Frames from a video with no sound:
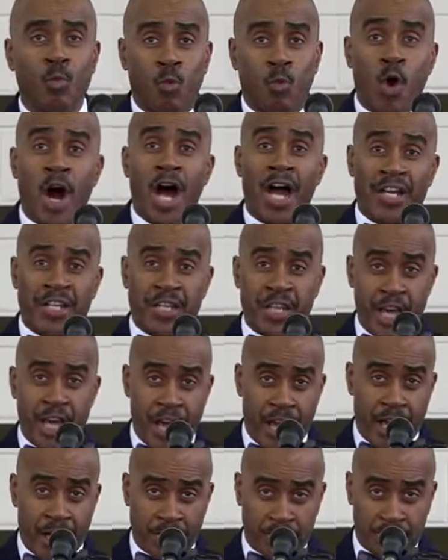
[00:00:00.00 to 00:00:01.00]
1
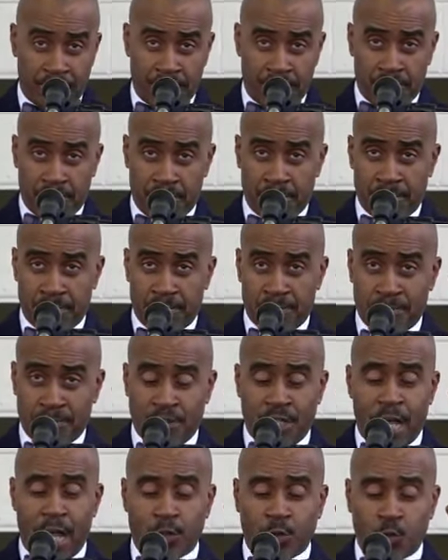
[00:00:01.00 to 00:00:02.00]
year,
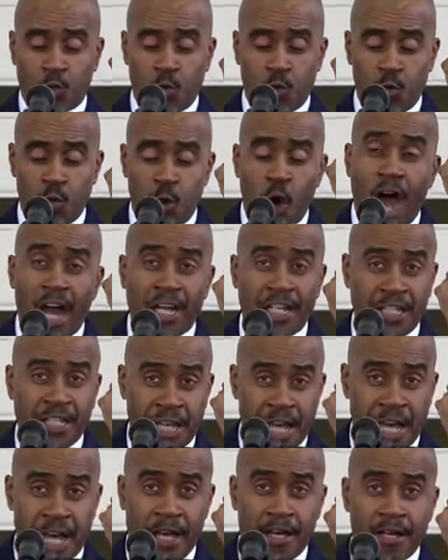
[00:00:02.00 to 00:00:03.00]
just 1
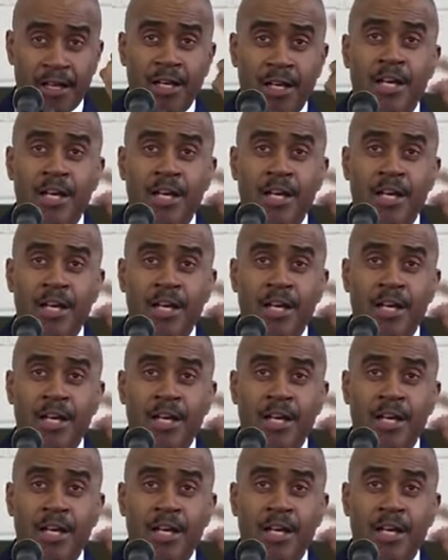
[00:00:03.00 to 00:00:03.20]
year,